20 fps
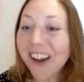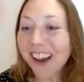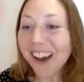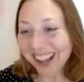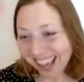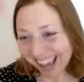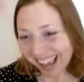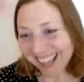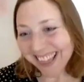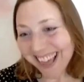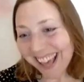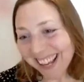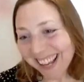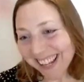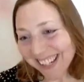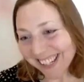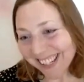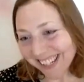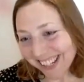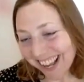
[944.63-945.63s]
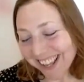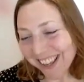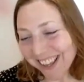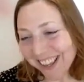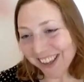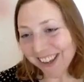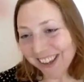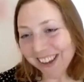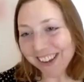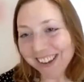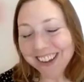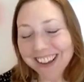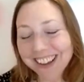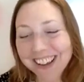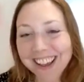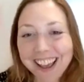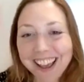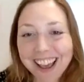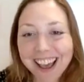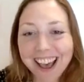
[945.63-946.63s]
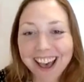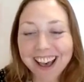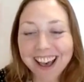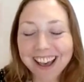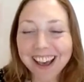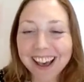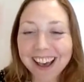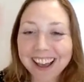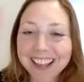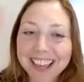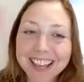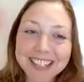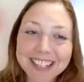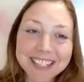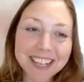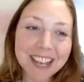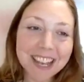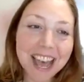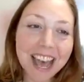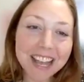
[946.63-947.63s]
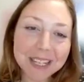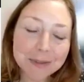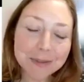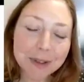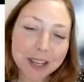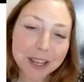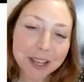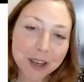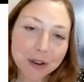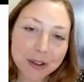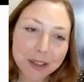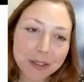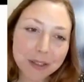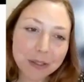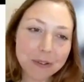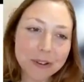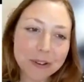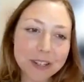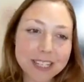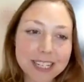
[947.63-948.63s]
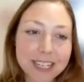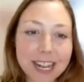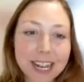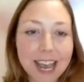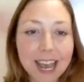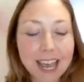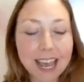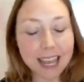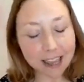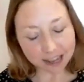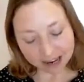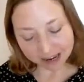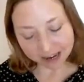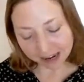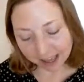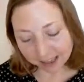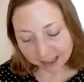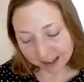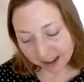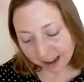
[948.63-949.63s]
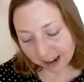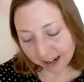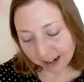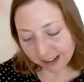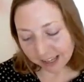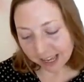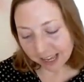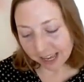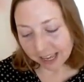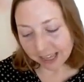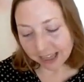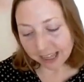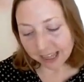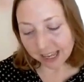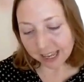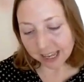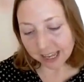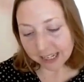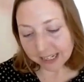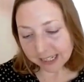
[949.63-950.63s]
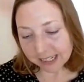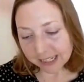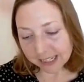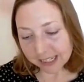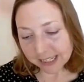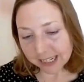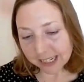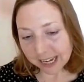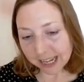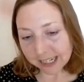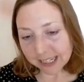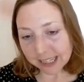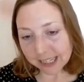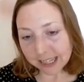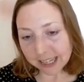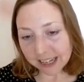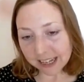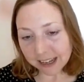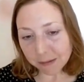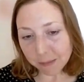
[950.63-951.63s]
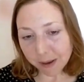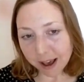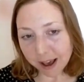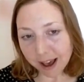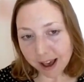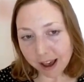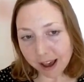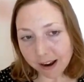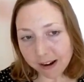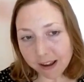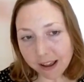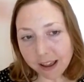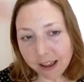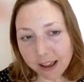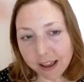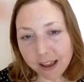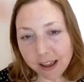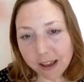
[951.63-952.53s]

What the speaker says: No, okay, thanks. Thank you. I guess as we're going through today, another kind of key thing is to start to think about